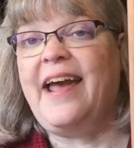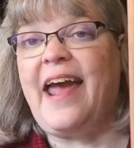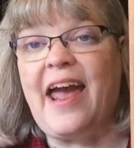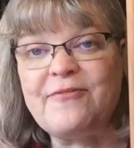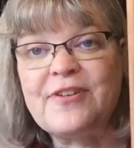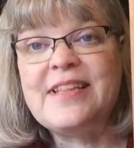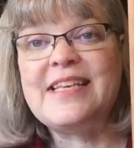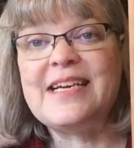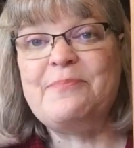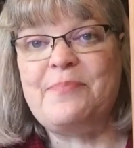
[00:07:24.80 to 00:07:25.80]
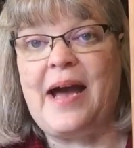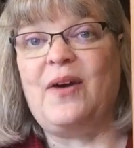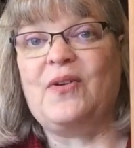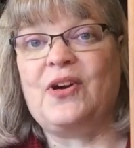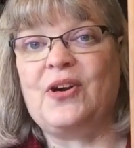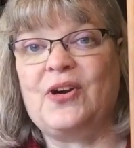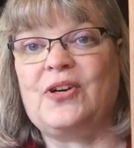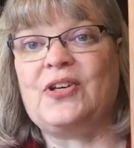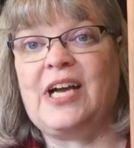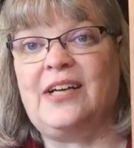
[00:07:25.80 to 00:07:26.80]
Everything about
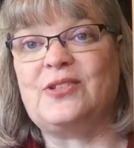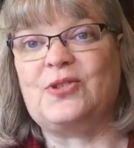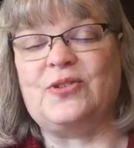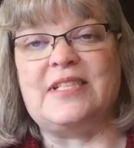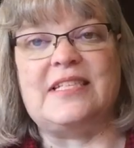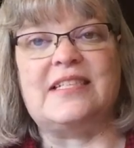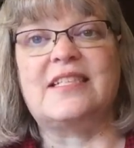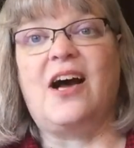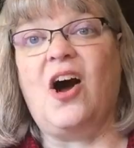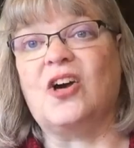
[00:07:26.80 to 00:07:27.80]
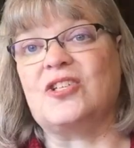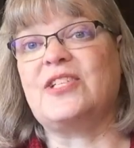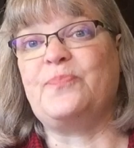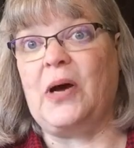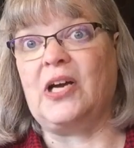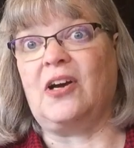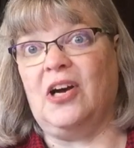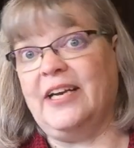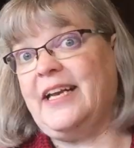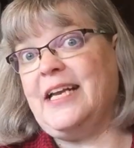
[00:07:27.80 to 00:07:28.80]
her color choices are spot
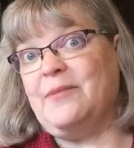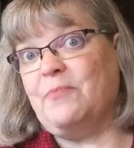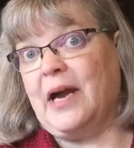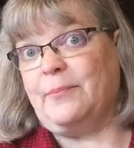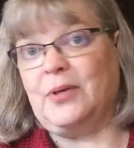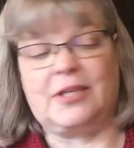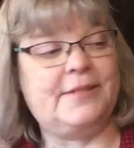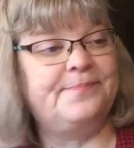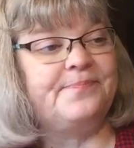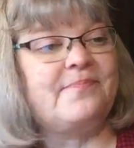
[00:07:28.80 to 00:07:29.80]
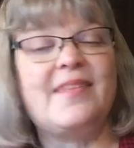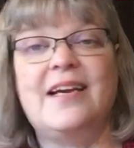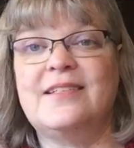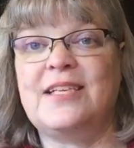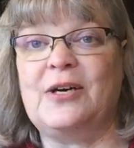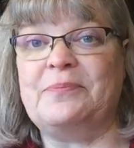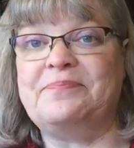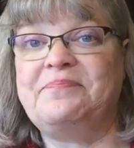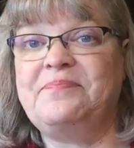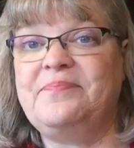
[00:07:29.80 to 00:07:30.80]
on in my book. So
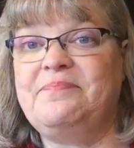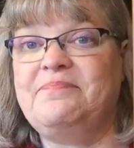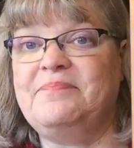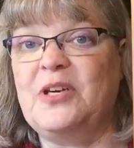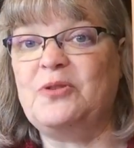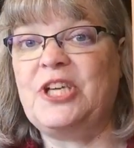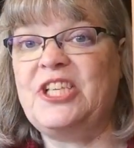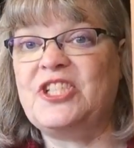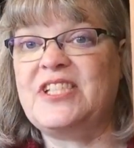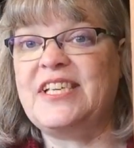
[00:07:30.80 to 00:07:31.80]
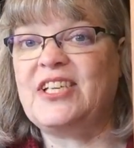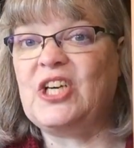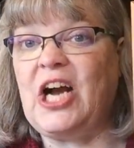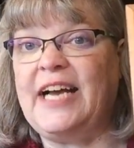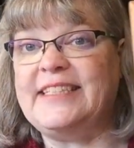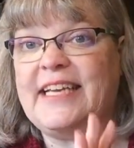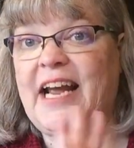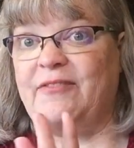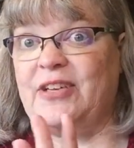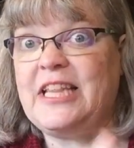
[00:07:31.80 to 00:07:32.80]
no changes here. I did
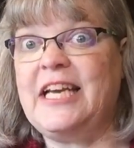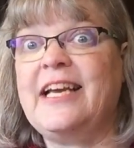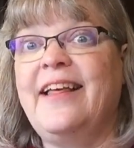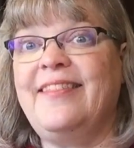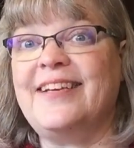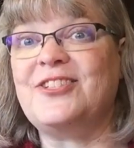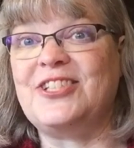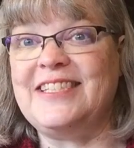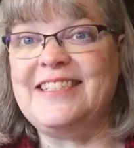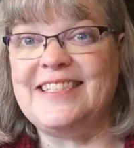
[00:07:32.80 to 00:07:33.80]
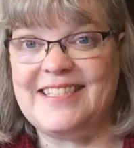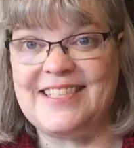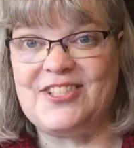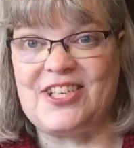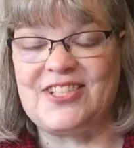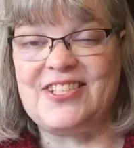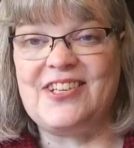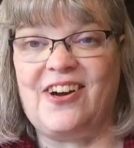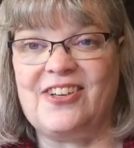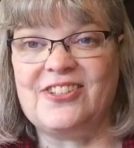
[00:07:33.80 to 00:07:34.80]
everything that she suggested
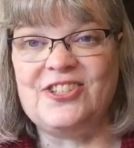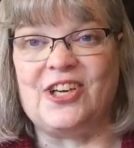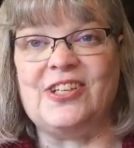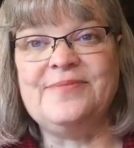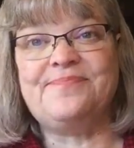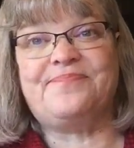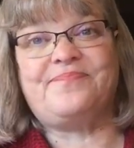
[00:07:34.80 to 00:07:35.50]
on her chart.